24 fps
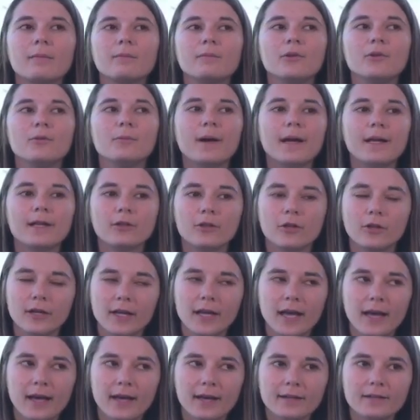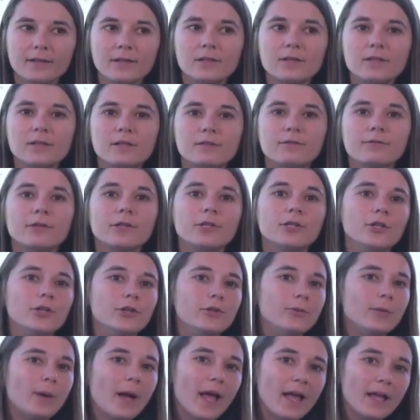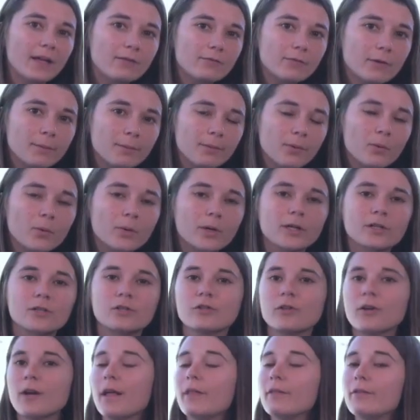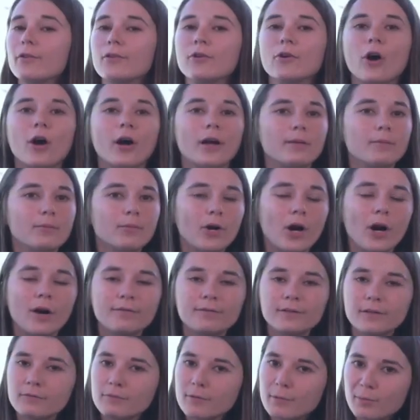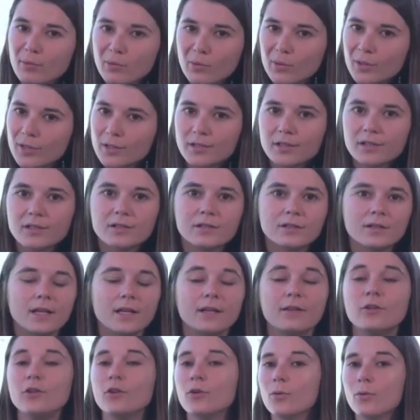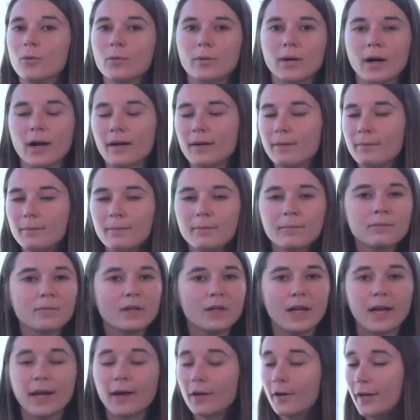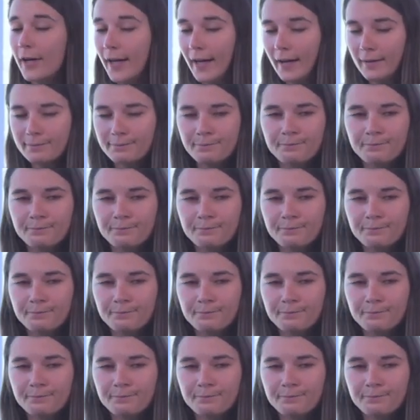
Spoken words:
You might look at different UN reports or other nonprofit reports in your area,